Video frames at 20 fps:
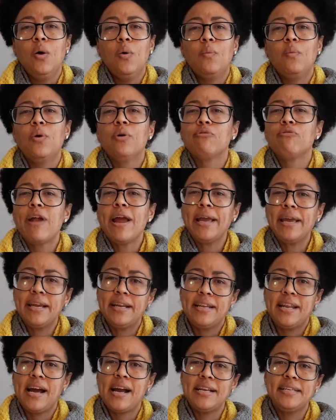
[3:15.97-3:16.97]
were
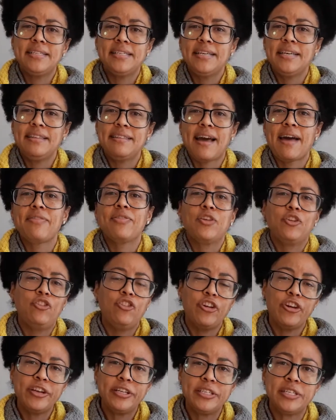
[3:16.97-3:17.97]
recognizing that the
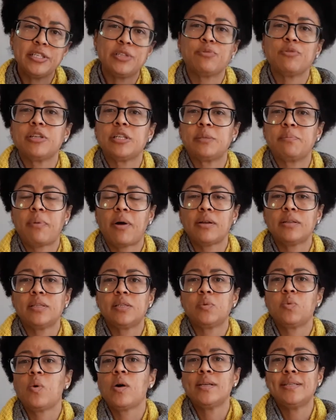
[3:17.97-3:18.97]
church's
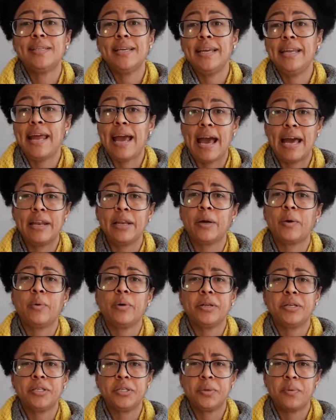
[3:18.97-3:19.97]
response was
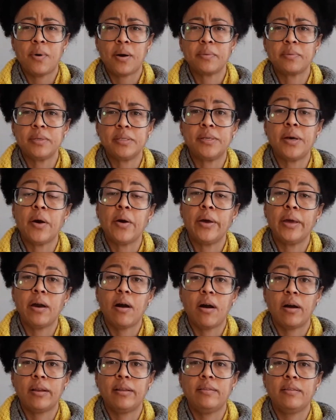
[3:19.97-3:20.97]
inadequate to what was going
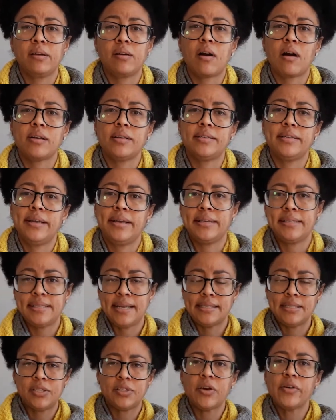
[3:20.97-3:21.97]
on in the context.
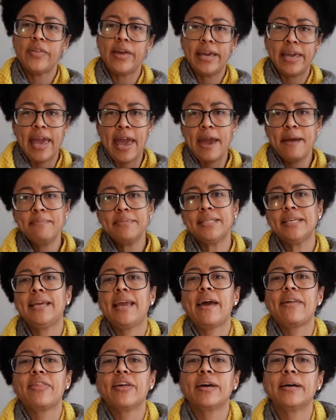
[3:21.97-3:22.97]
And so they came
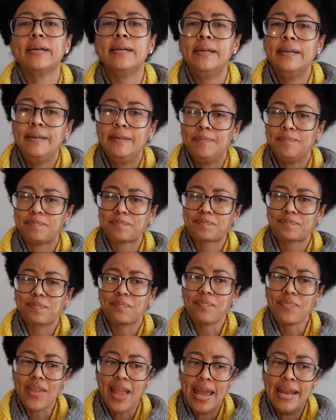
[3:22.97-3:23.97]
together,
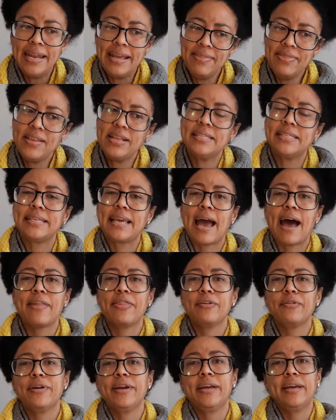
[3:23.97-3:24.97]
and in this
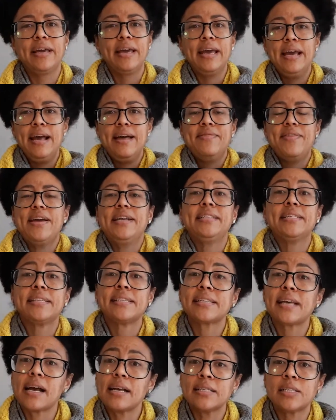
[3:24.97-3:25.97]
gathering, they
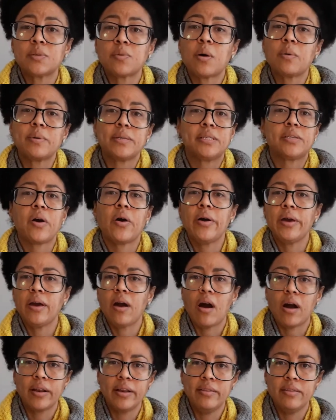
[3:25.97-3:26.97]
discussed what was going
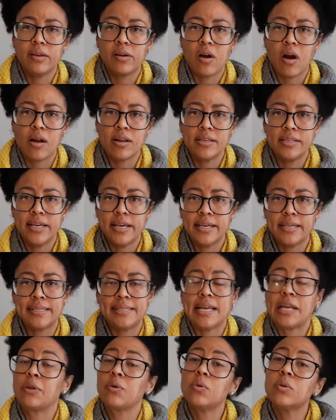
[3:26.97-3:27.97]
on in the
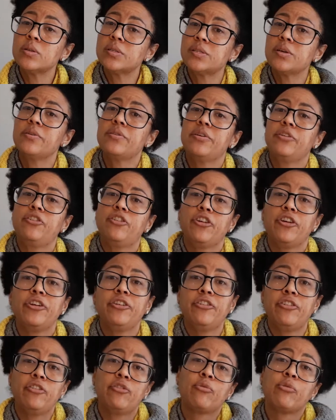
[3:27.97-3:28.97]
context and also the
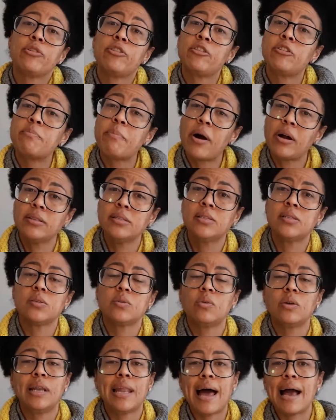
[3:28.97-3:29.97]
church's response
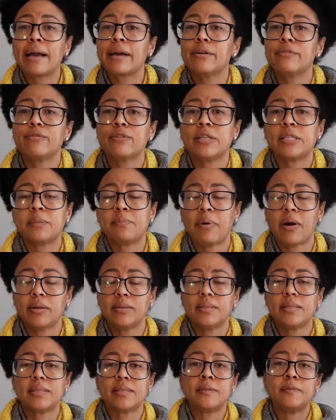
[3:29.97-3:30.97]
or lack of
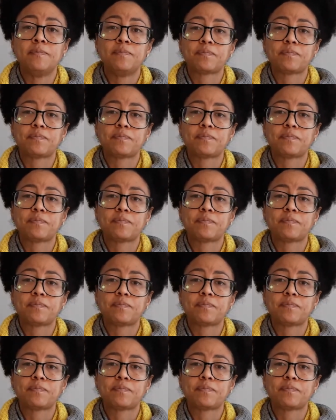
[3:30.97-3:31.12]
response